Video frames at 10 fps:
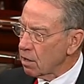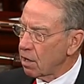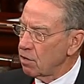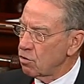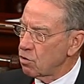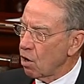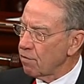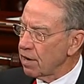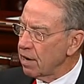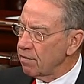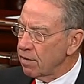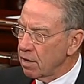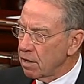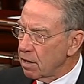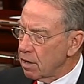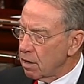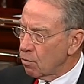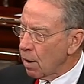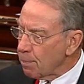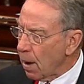conservative
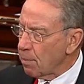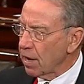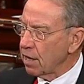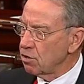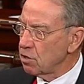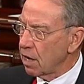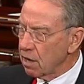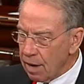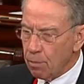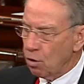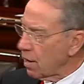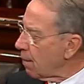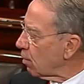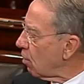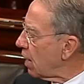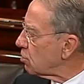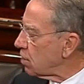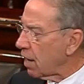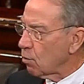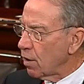Republicans and liberal Democrats
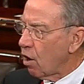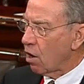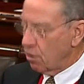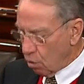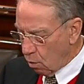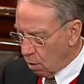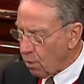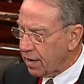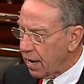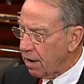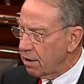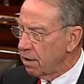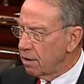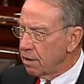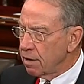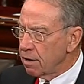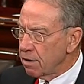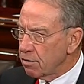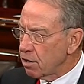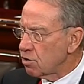saying we ought to do what we can
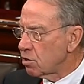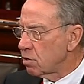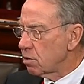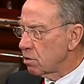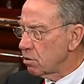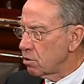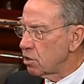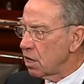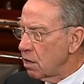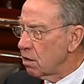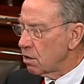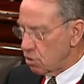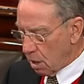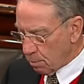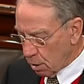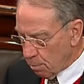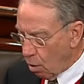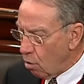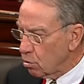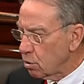to see the
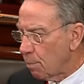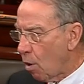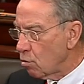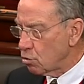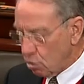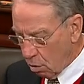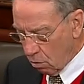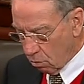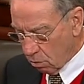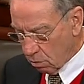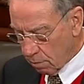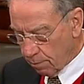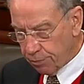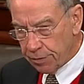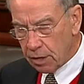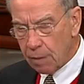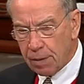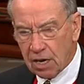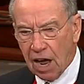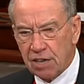Simpson-Bowles approach through. It'd
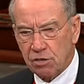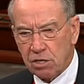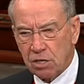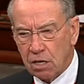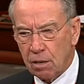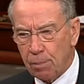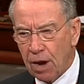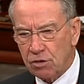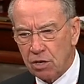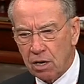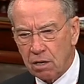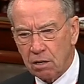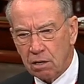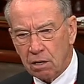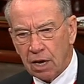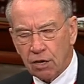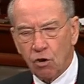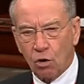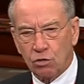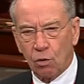be nice to see the president
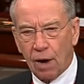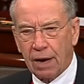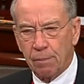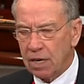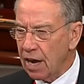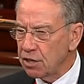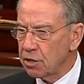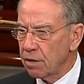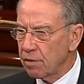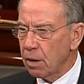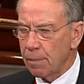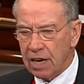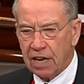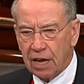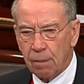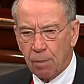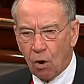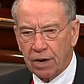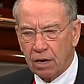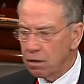endorse a recommendation of a committee he
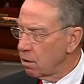appointed